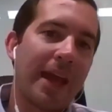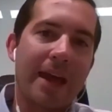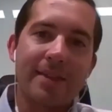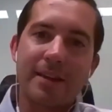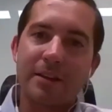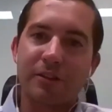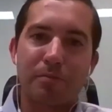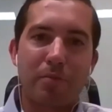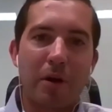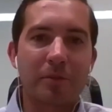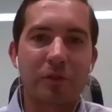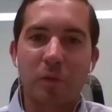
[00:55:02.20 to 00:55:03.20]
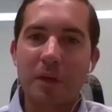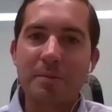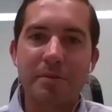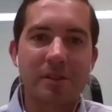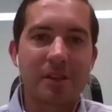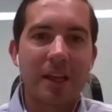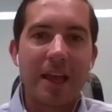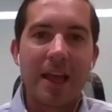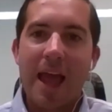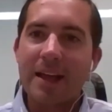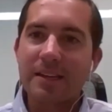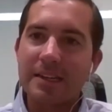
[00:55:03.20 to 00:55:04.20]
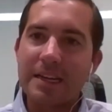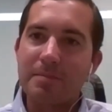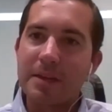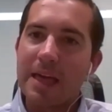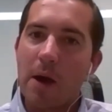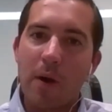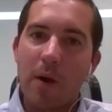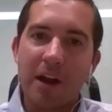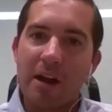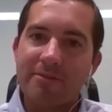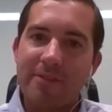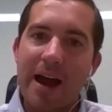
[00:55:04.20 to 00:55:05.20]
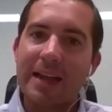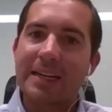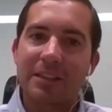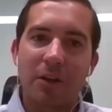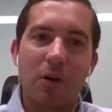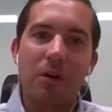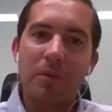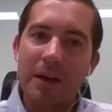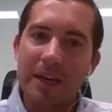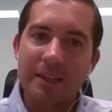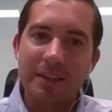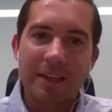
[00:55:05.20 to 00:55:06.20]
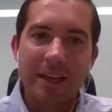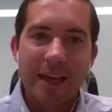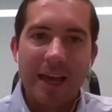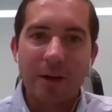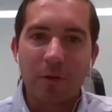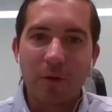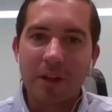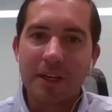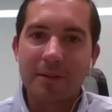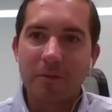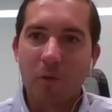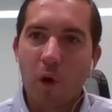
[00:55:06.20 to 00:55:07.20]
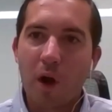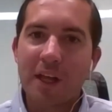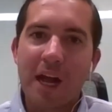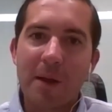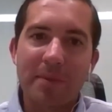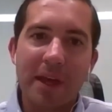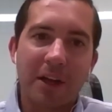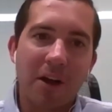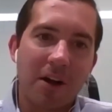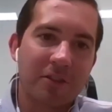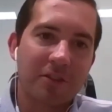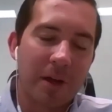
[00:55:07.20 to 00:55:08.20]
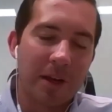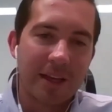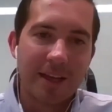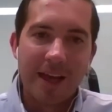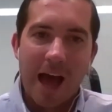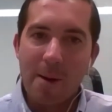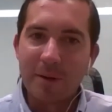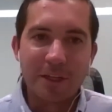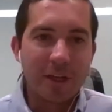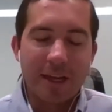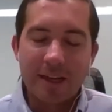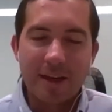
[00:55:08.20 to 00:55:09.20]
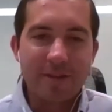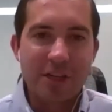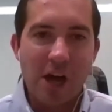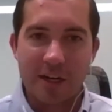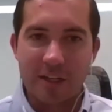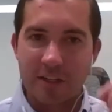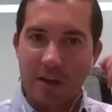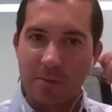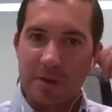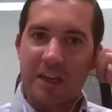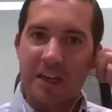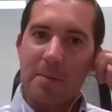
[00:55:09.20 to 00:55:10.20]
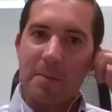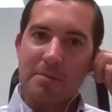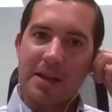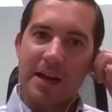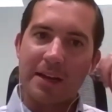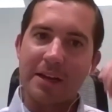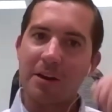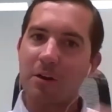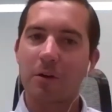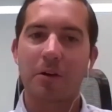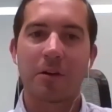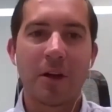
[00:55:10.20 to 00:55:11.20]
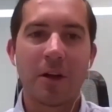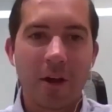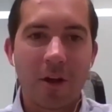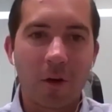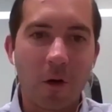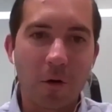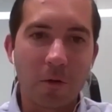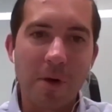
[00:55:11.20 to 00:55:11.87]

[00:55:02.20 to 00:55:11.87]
and then just pump sweeps as need be. That way you're not fighting it the whole way and, and really running up that cost. But I mean, even talking to some of these company men out here or, or older